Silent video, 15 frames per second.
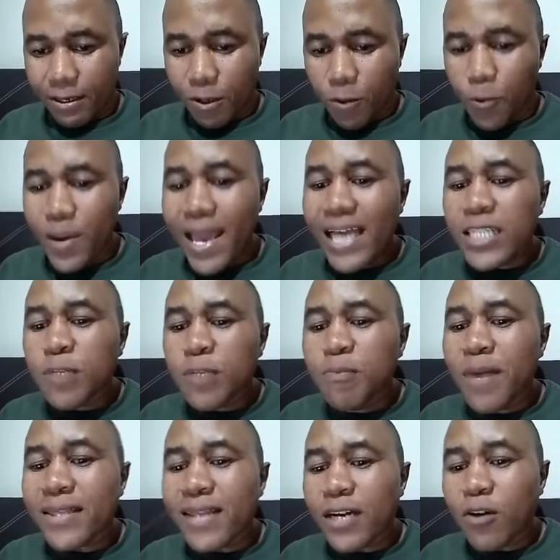we
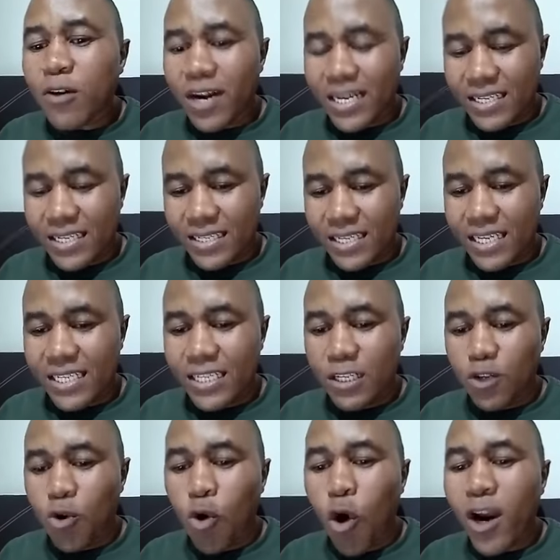expect that organization
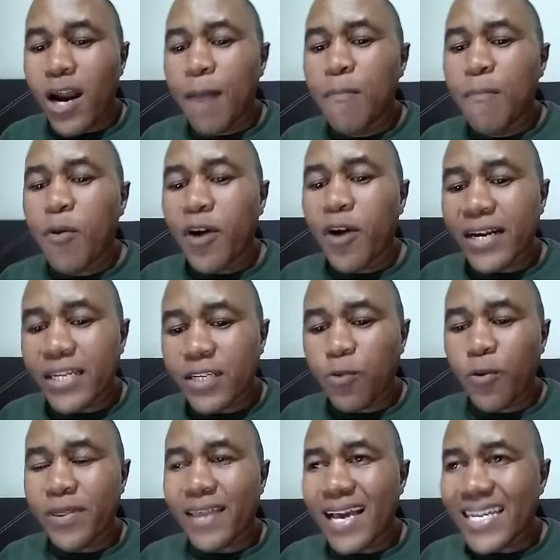to collaborate
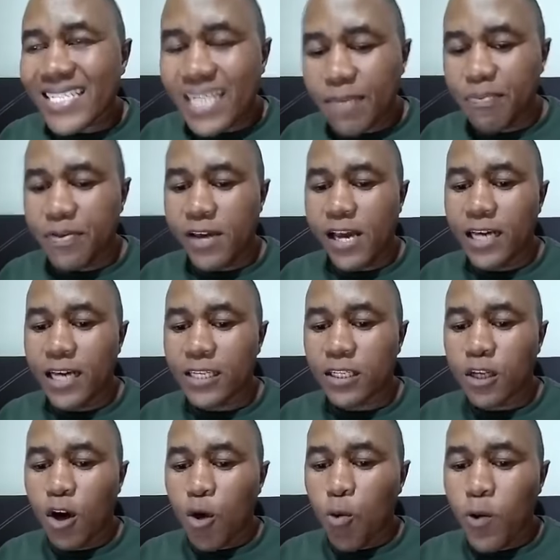with SAPS,
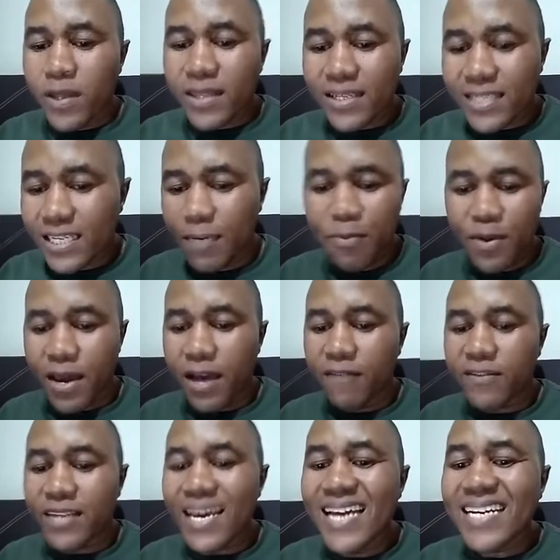with
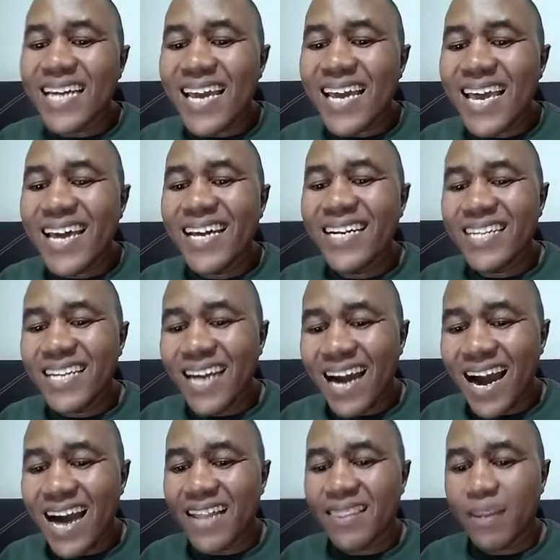CPFs, and any
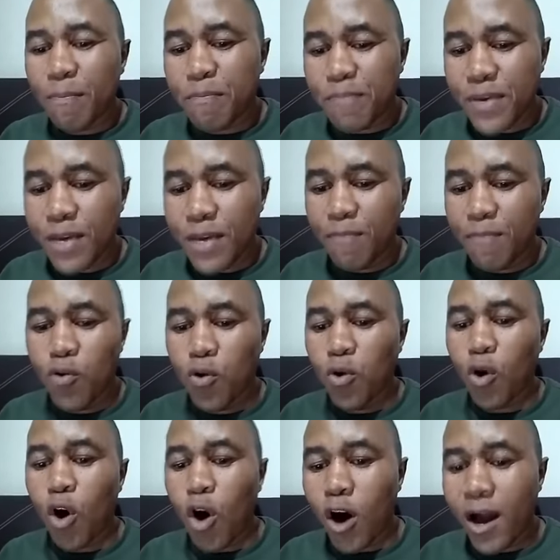other
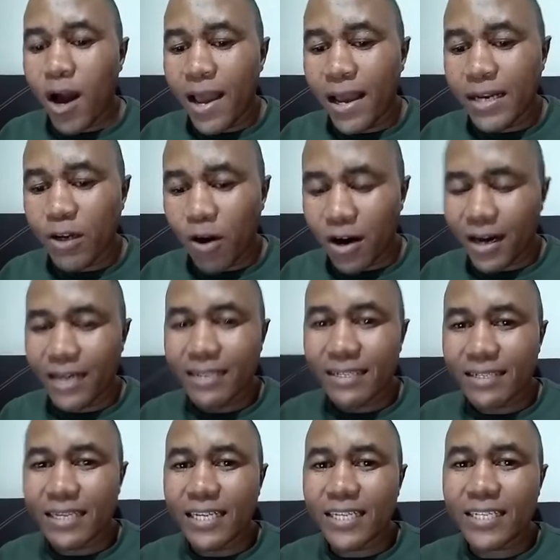people or an
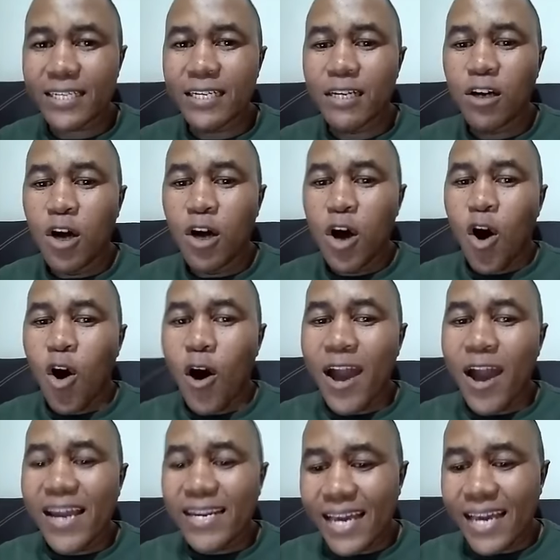organization or
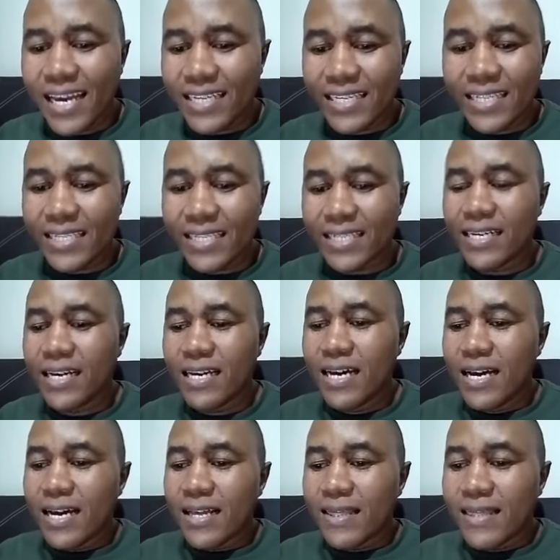an agency
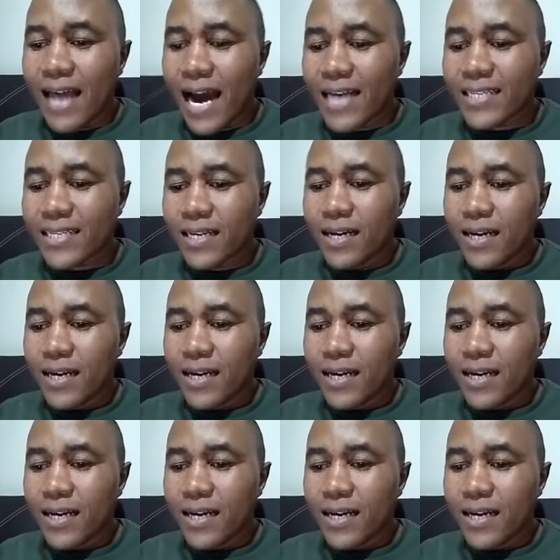that